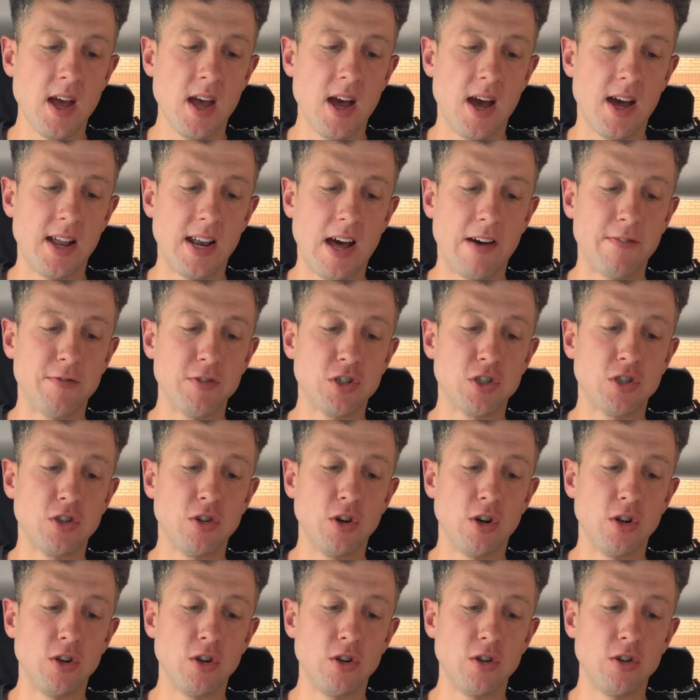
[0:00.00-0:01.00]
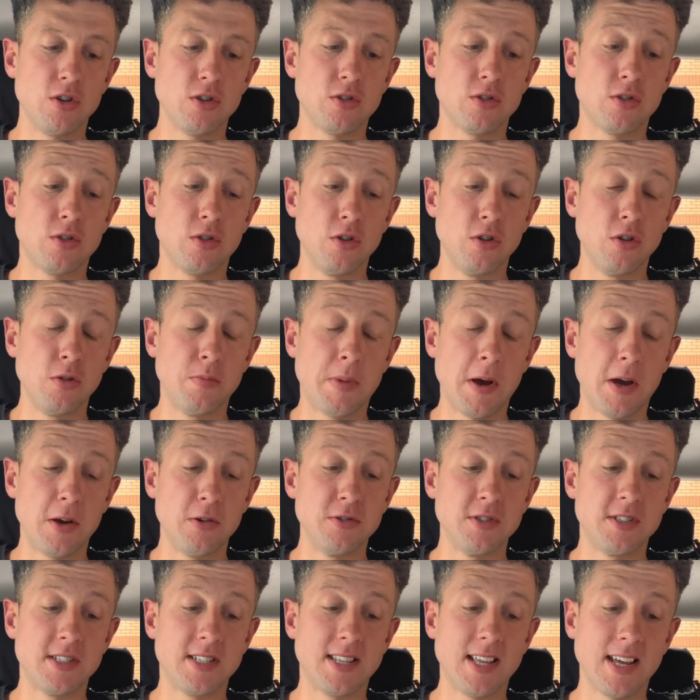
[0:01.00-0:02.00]
an average
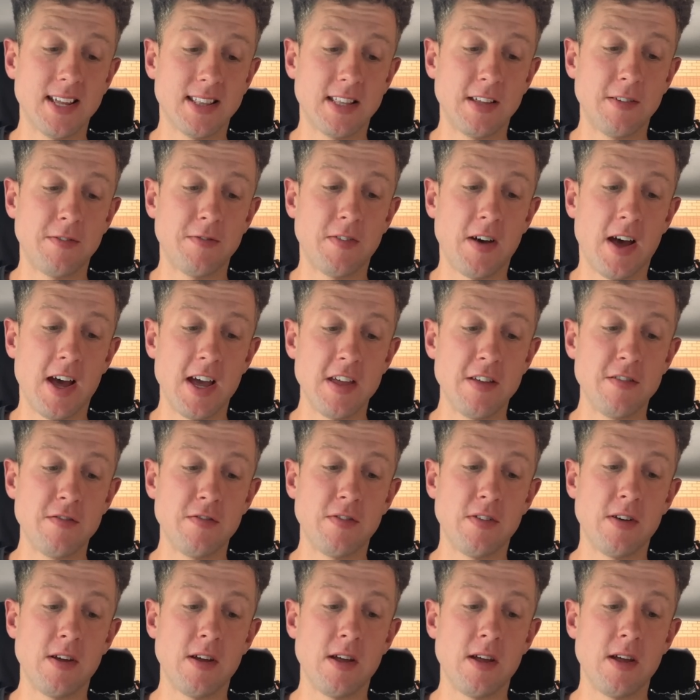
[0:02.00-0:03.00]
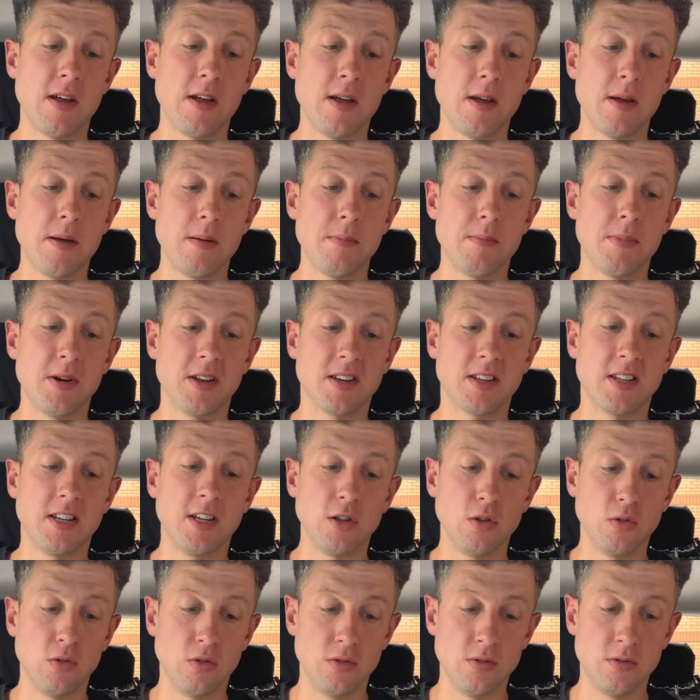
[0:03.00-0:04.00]
£2.35 per
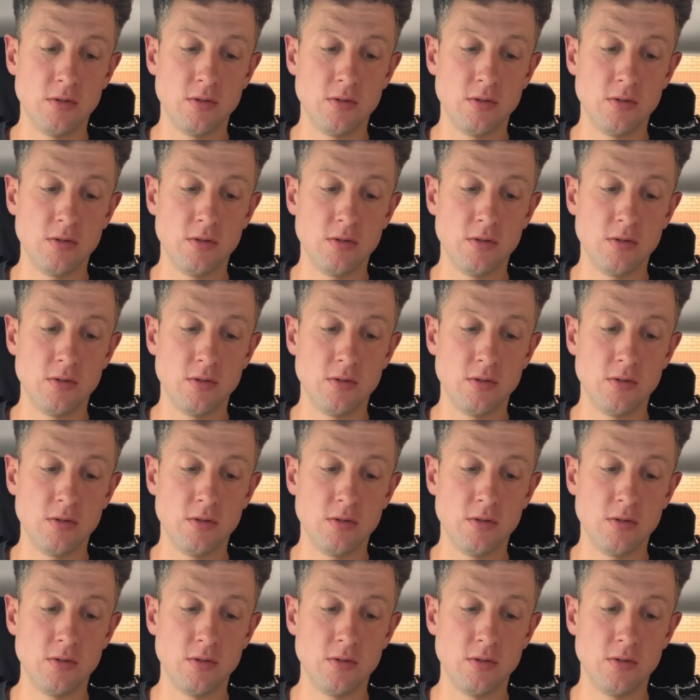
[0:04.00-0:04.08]
kilo.